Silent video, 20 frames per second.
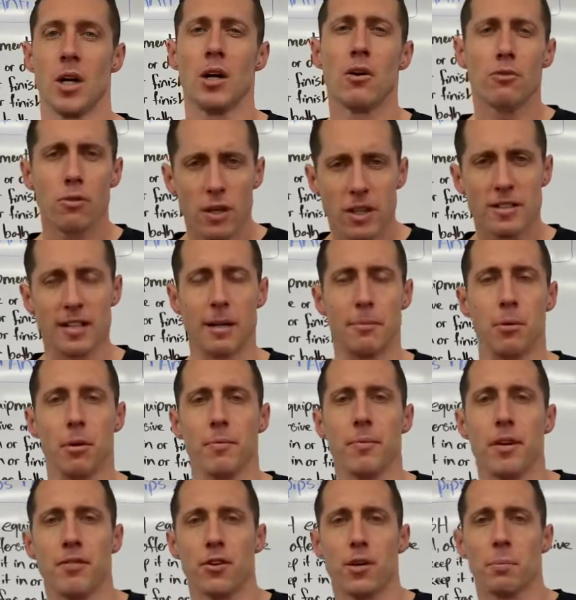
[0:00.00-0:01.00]
For example,
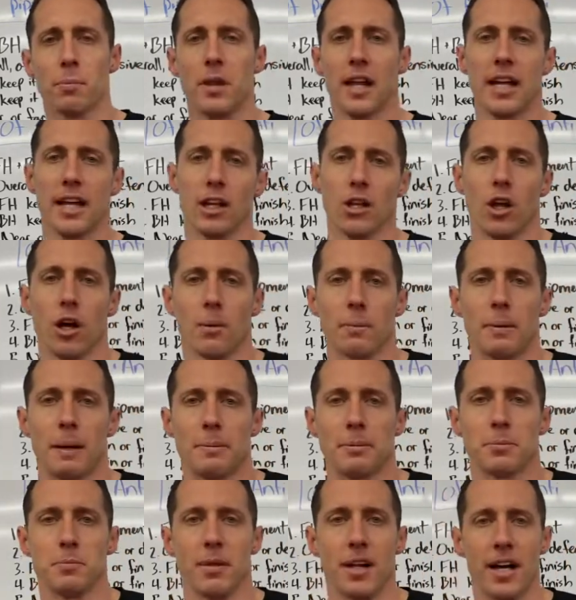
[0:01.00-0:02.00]
if you're playing a long
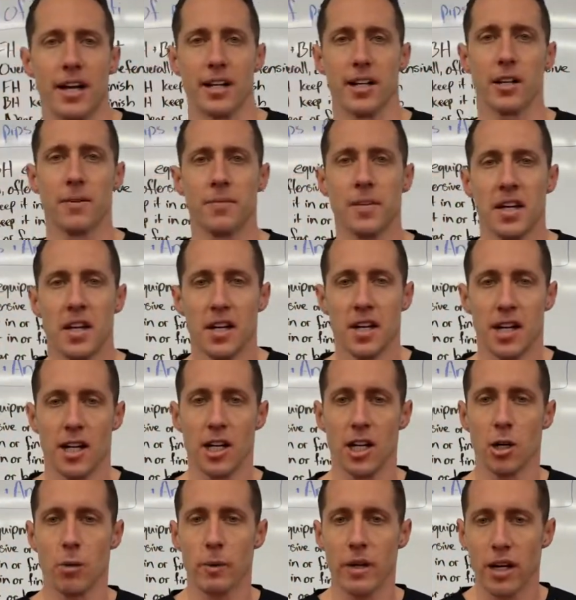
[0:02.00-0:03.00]
pips blocker, and
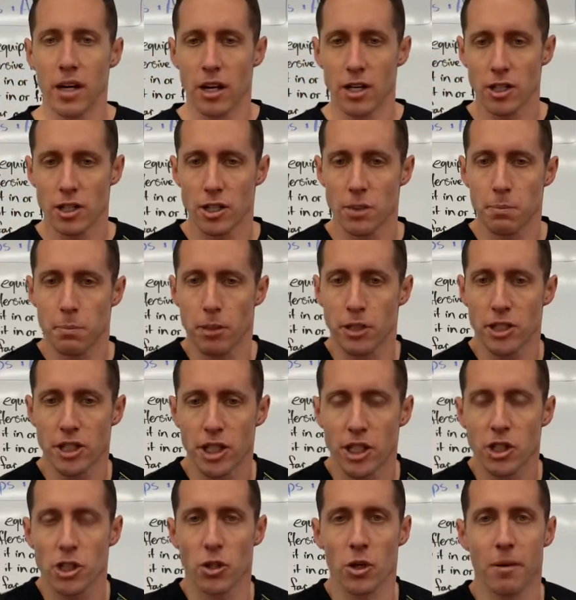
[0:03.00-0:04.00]
here we are just pushing
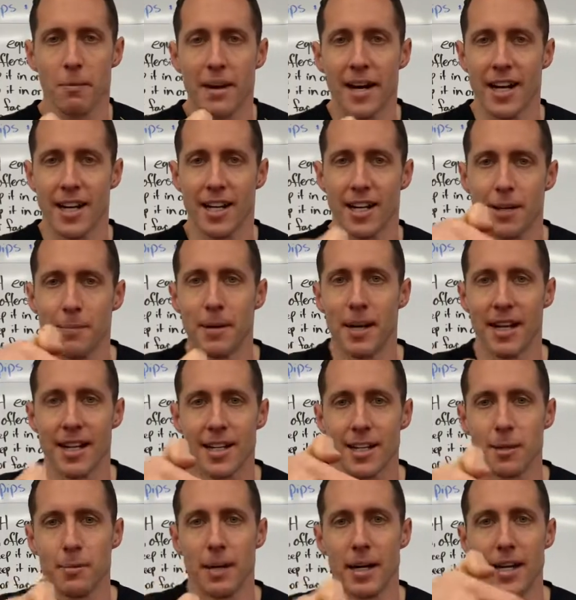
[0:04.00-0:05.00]
short backhand to backhand
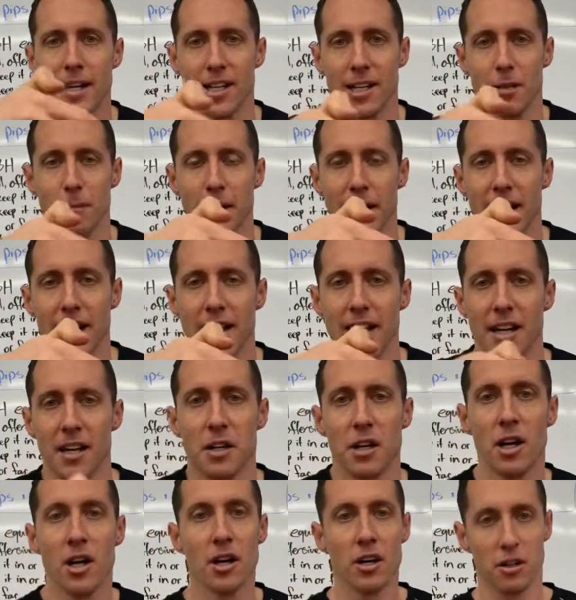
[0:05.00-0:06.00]
to backhand to backhand,
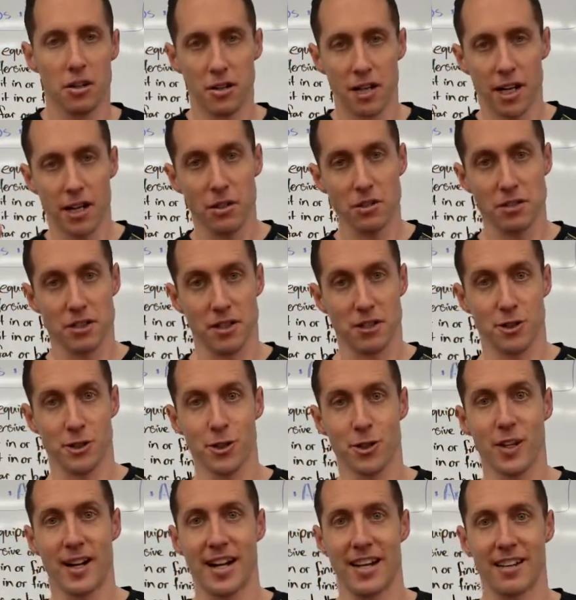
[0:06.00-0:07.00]
you're not using your
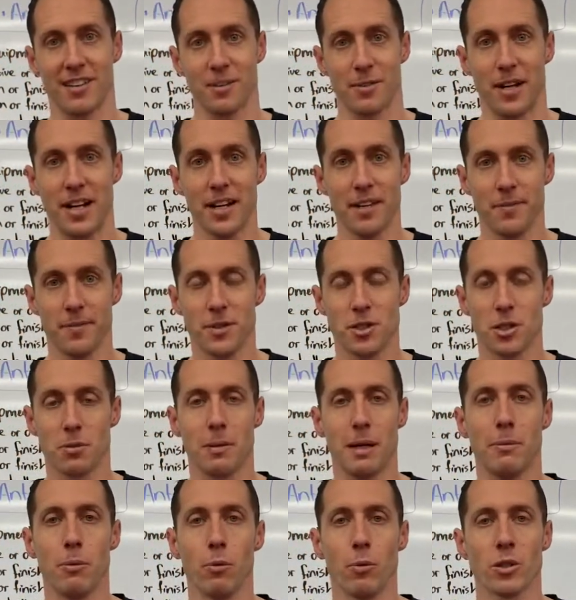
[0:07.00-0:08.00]
strength, right? So
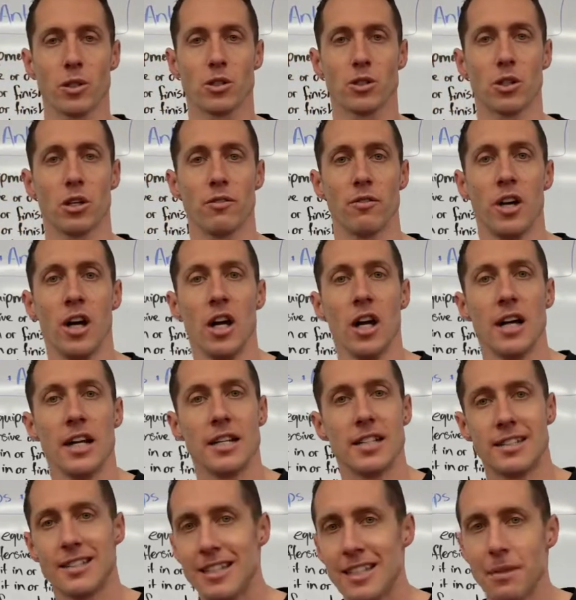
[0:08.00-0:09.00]
maybe we'll serve
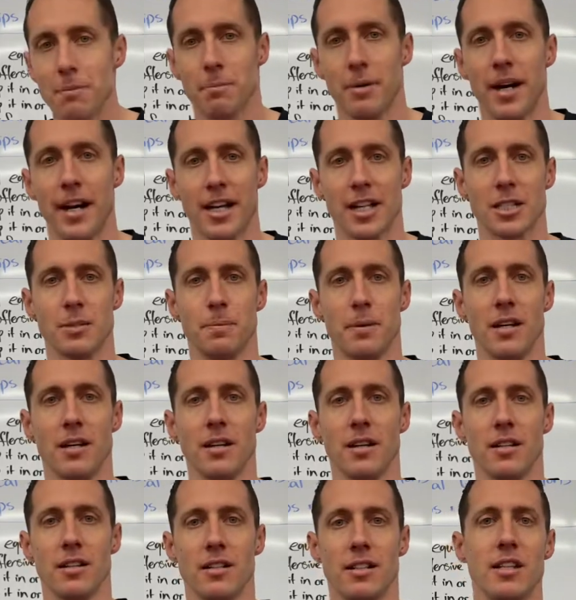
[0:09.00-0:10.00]
deep
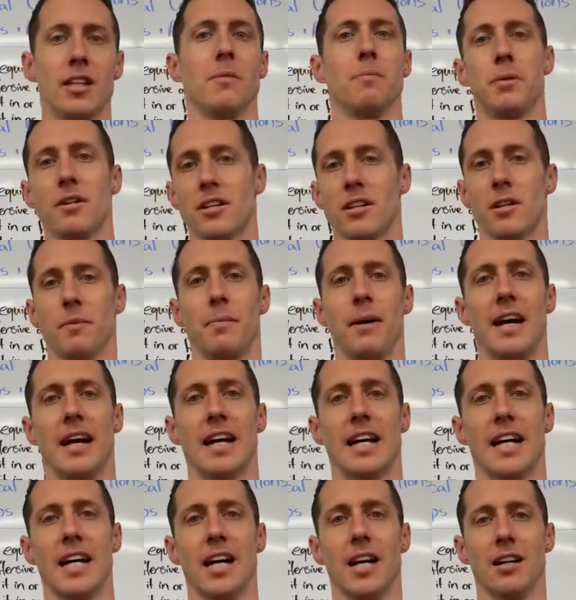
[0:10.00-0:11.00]
backspin, deep into the
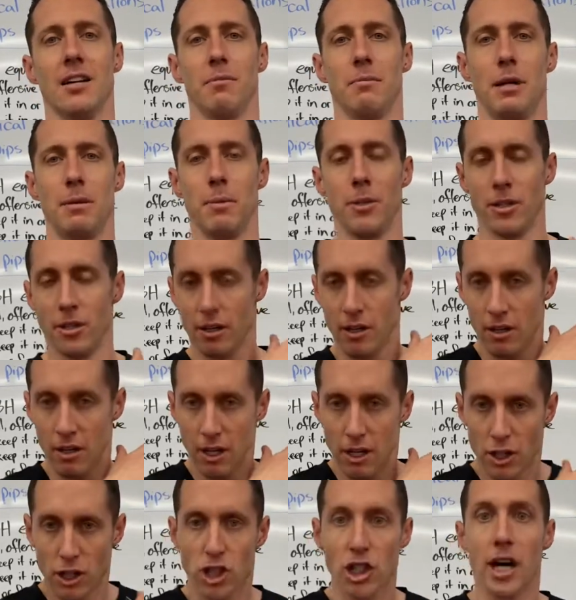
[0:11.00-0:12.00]
backhand, maybe
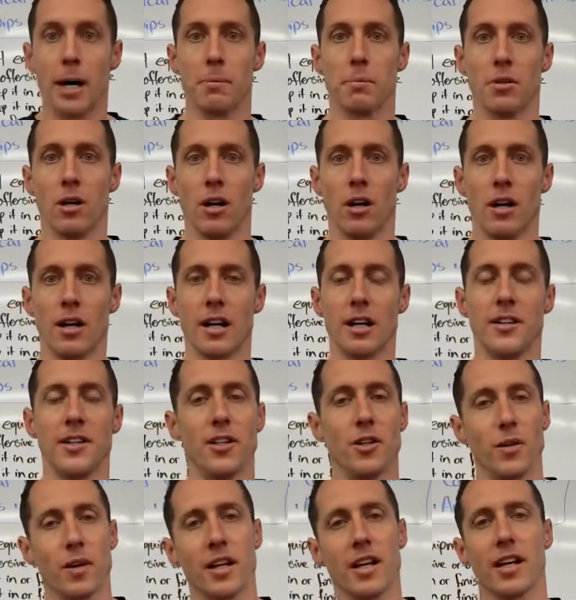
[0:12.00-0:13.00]
they'll chop long, and then
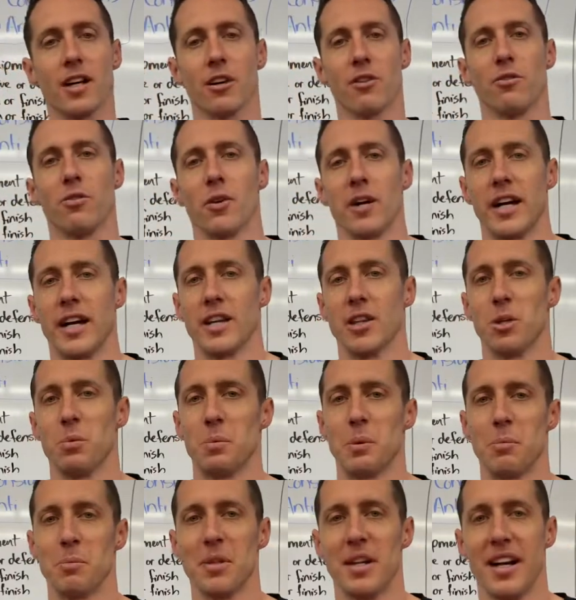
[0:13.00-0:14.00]
you can get your forehand loop
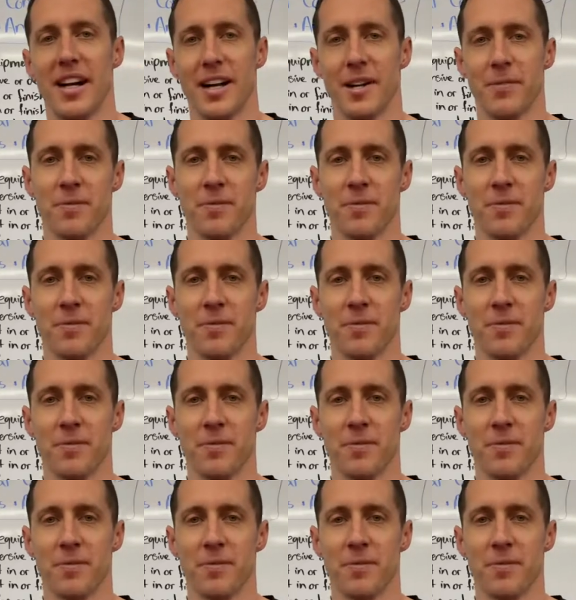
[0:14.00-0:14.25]
in play.